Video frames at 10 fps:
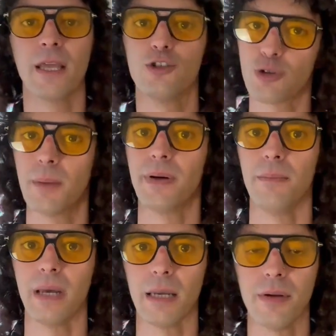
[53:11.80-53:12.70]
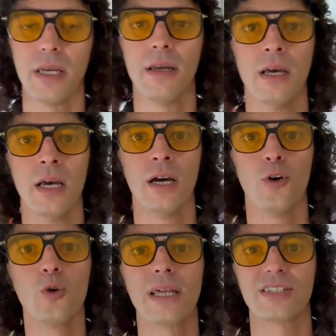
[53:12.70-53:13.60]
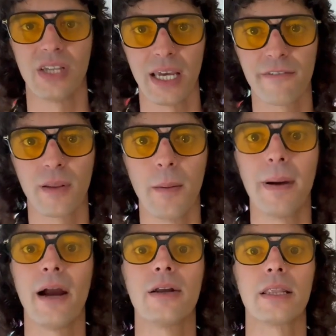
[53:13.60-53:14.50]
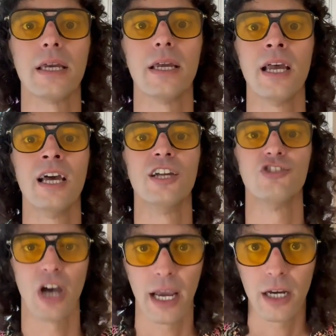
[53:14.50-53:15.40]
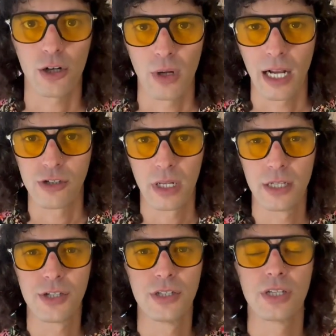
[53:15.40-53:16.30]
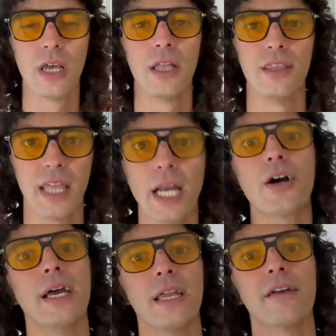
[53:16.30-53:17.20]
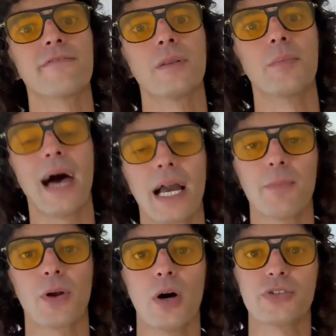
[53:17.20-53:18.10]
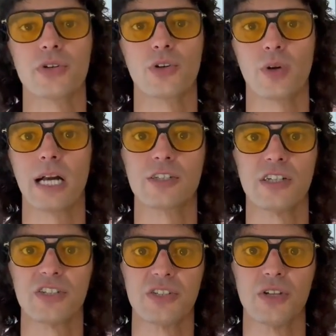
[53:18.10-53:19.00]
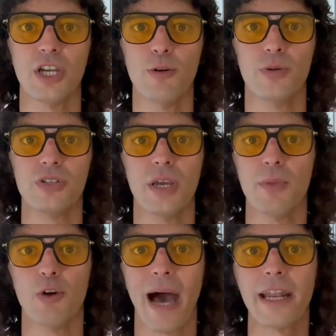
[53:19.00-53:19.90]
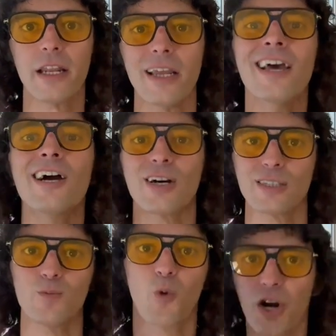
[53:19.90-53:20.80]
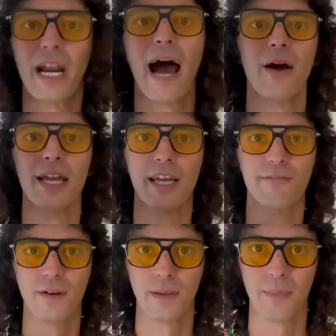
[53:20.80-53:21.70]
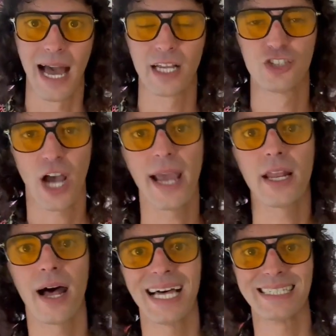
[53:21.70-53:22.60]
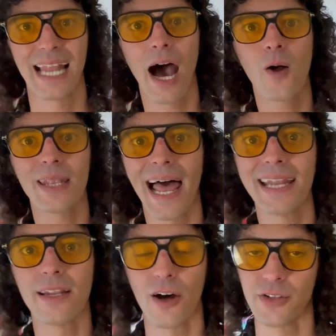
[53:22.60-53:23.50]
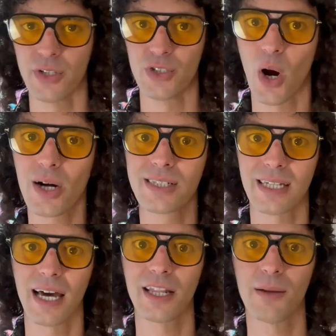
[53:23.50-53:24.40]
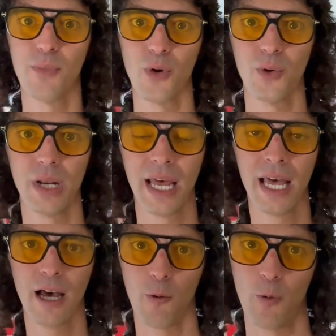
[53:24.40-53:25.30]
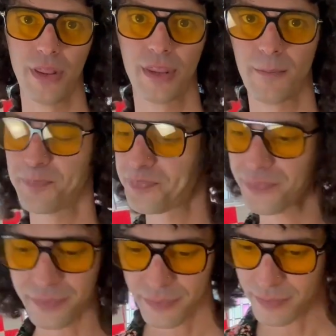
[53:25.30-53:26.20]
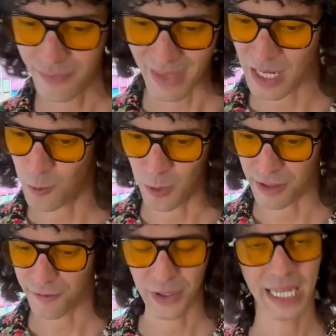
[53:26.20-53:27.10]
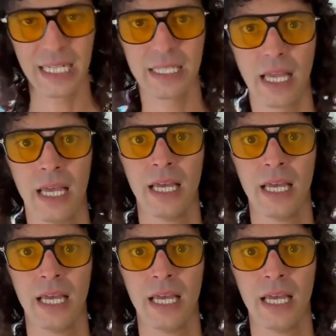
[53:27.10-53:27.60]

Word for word: tripping, baby. Who likes to hit it from the, apparently China, congratulations, they are hitting it from the back. But also congratulations to Team Humanity because we're now hitting it from the back. China has now landed on the dark side of the moon with, with friggin'